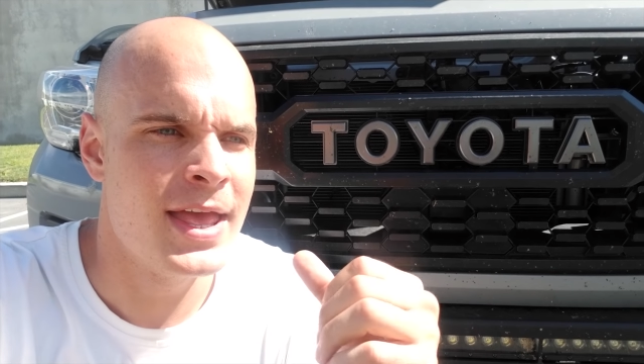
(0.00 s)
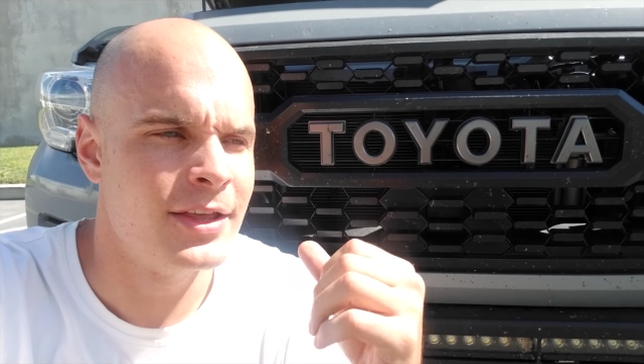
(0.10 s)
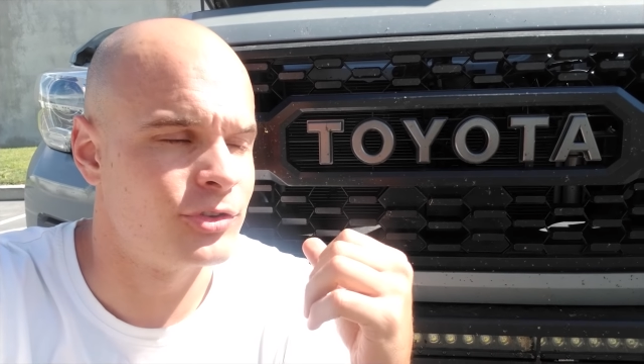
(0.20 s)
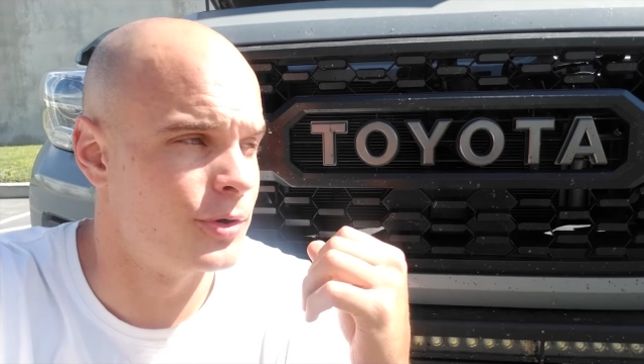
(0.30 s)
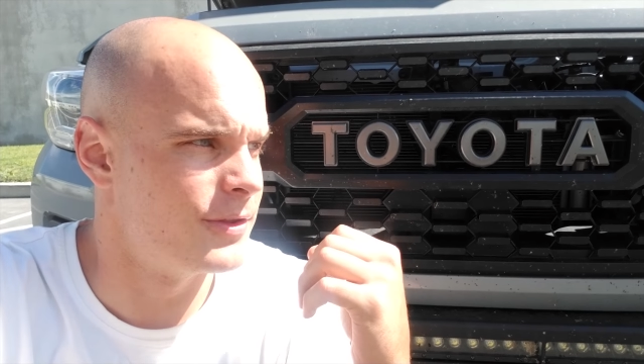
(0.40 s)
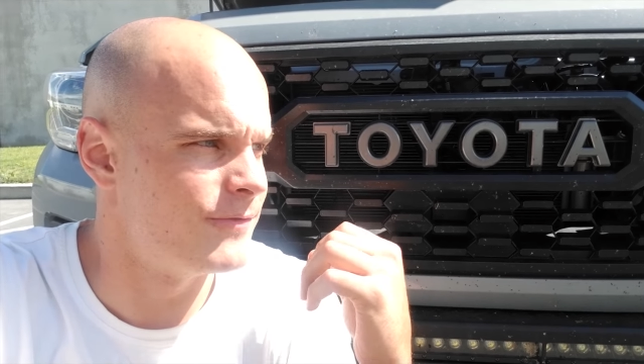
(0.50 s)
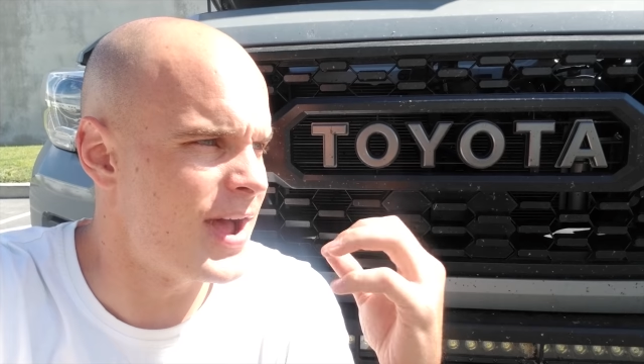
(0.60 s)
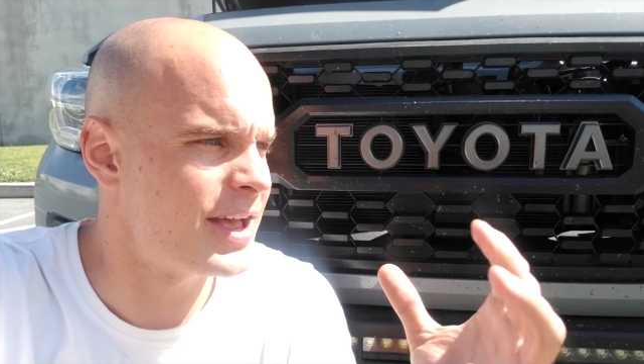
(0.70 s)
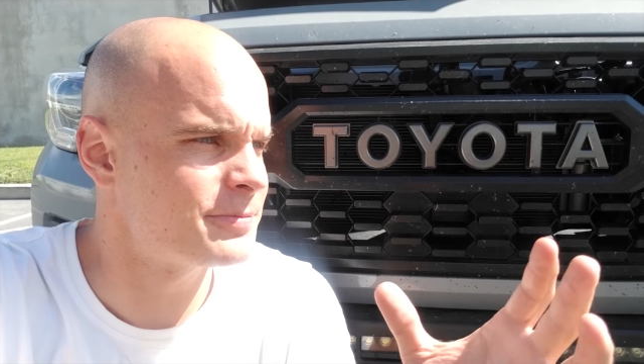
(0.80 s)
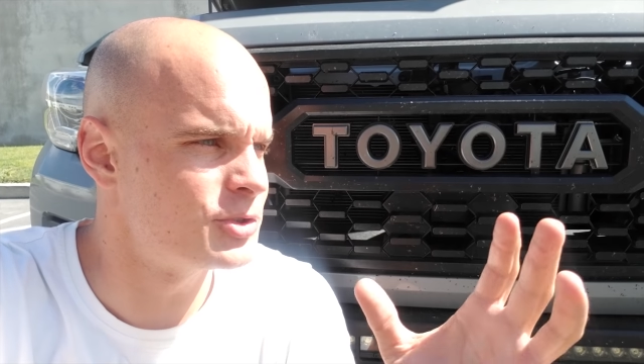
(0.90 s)
So in the
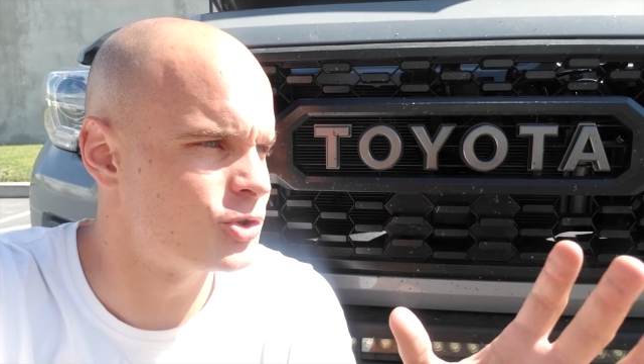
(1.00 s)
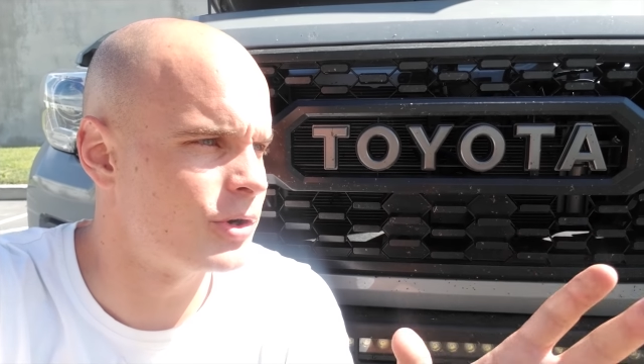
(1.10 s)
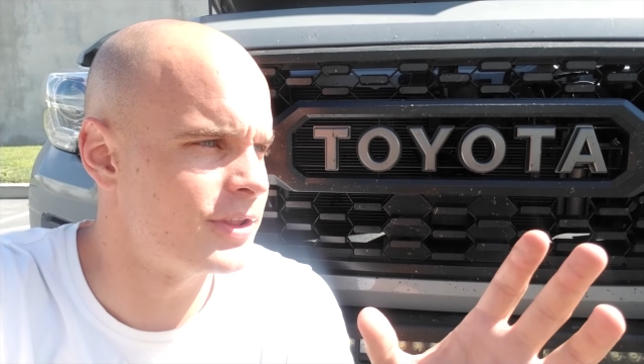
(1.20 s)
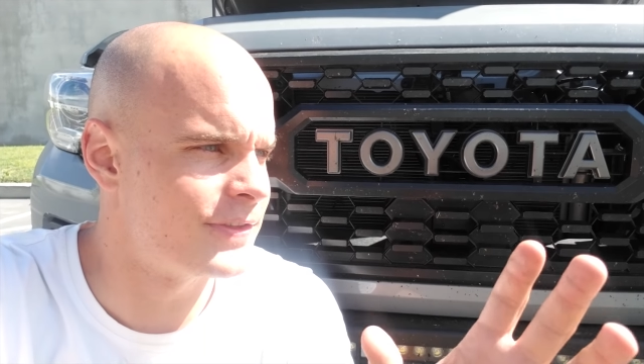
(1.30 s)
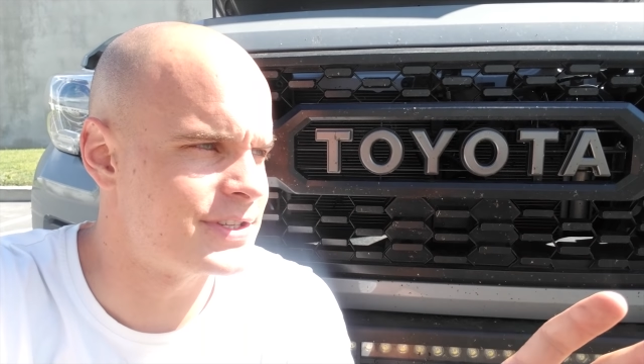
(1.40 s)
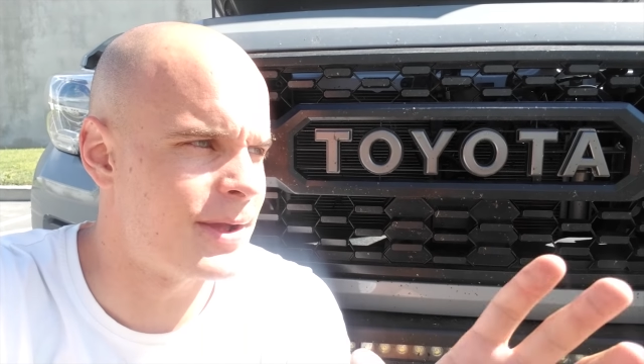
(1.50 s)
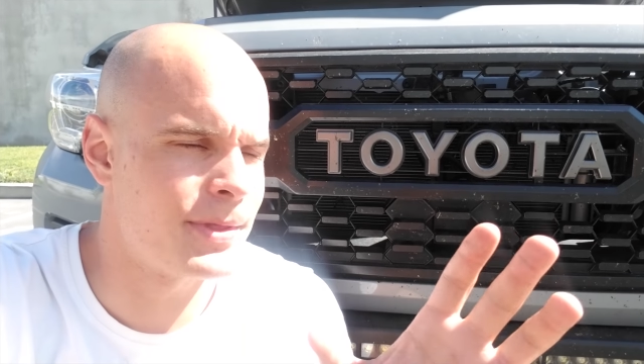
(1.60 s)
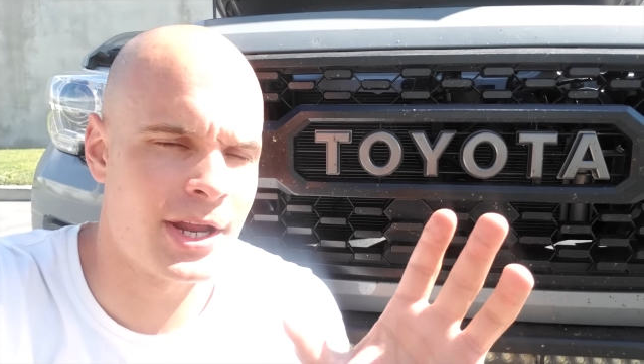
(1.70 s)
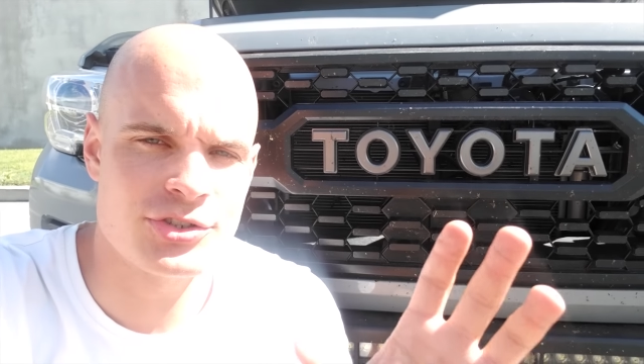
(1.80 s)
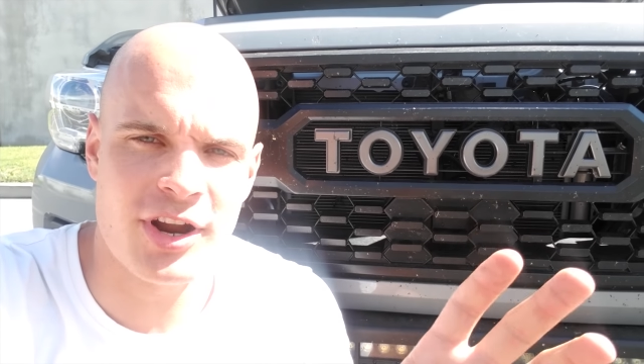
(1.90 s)
vast majority of the time that
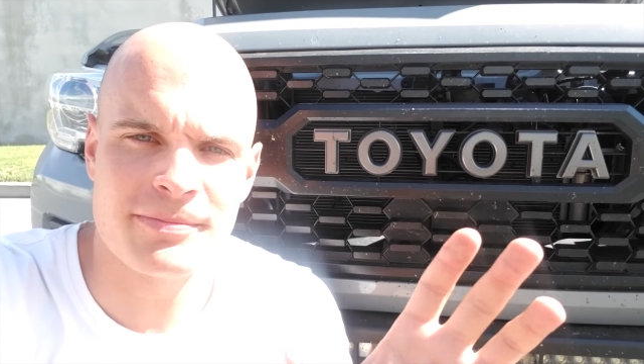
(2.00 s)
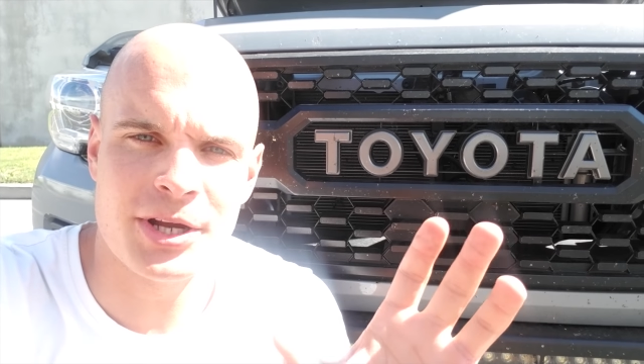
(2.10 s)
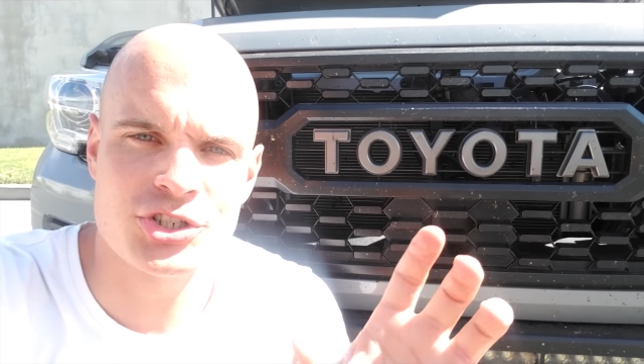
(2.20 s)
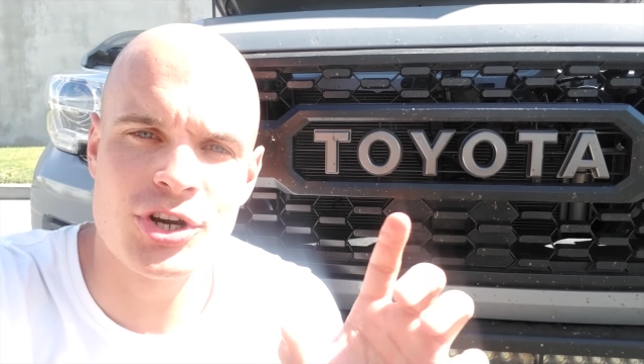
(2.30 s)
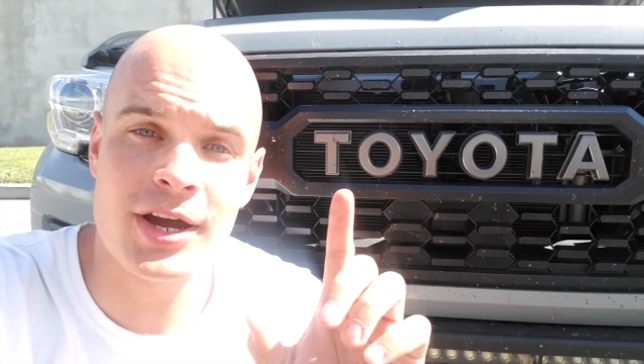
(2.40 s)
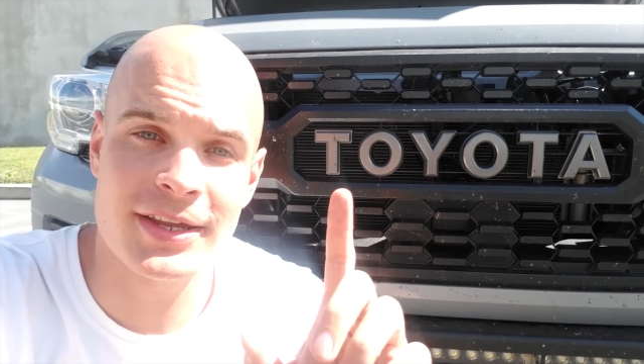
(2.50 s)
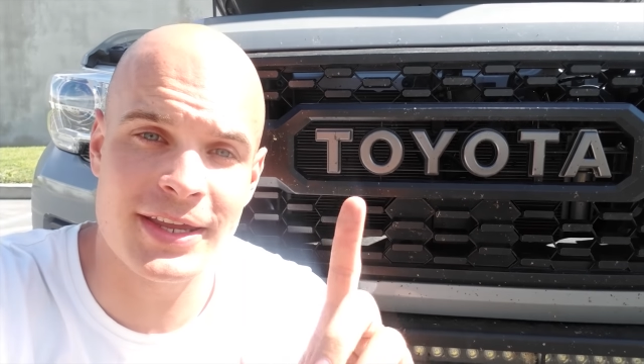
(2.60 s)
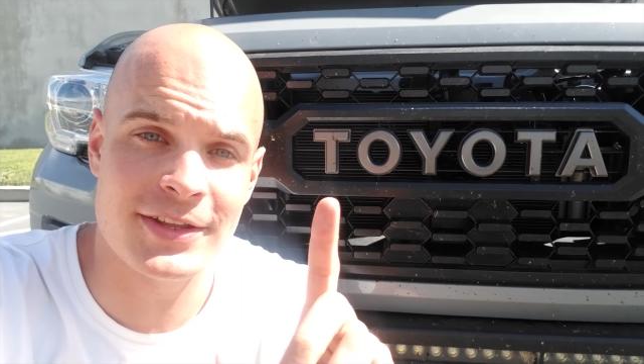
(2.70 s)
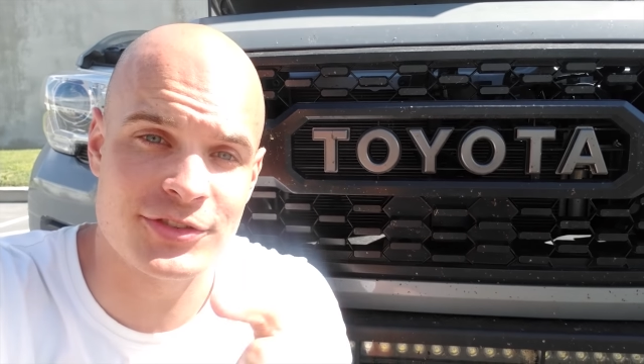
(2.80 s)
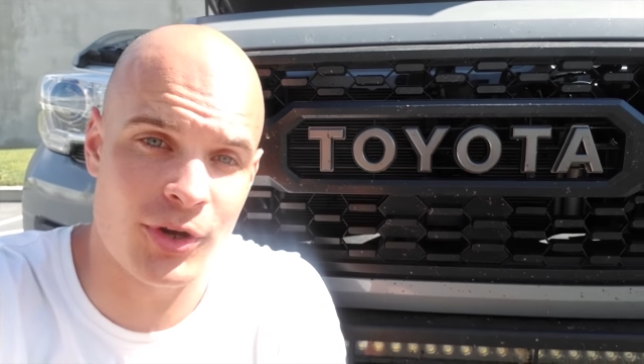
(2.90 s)
I drive my truck, it's